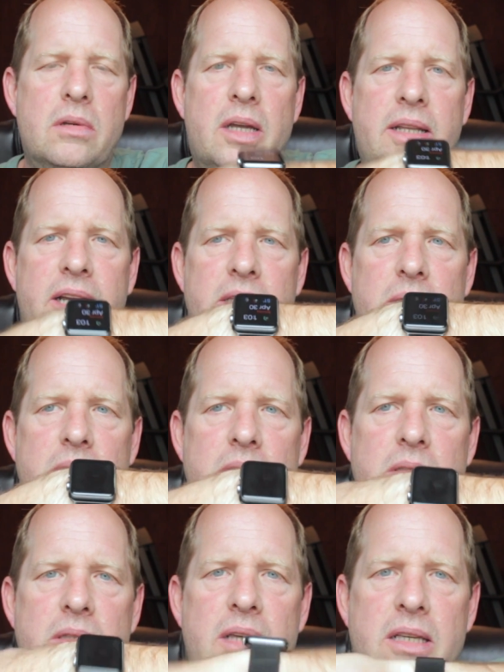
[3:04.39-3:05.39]
and that
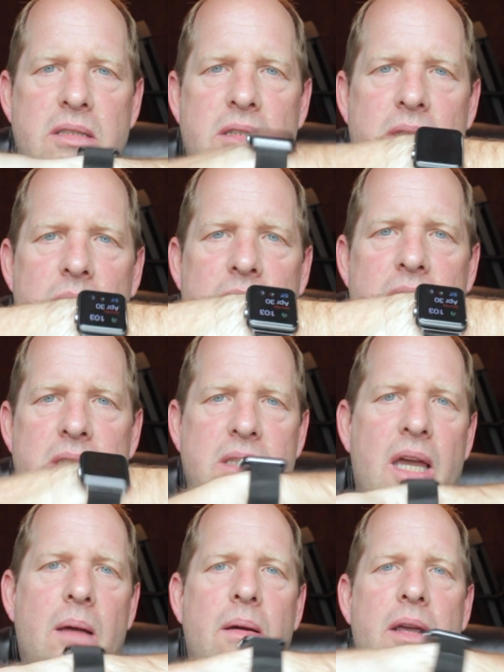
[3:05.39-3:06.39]
has to do with this
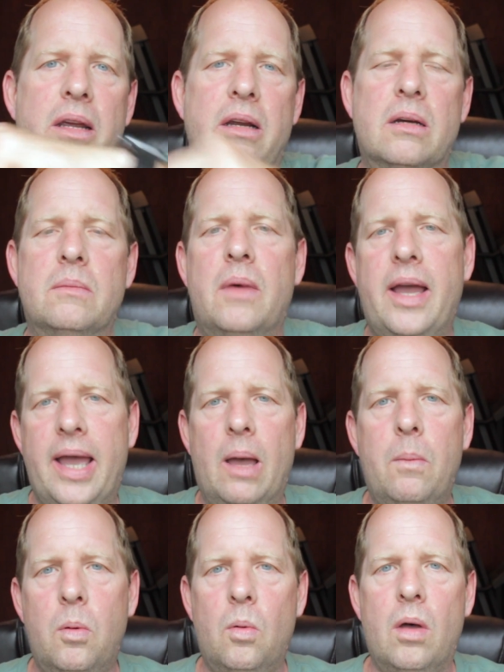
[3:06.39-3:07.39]
guy right here, my
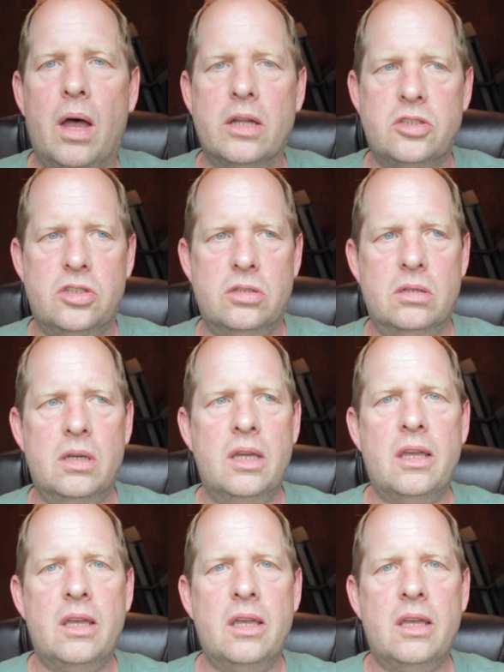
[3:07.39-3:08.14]
Apple Watch.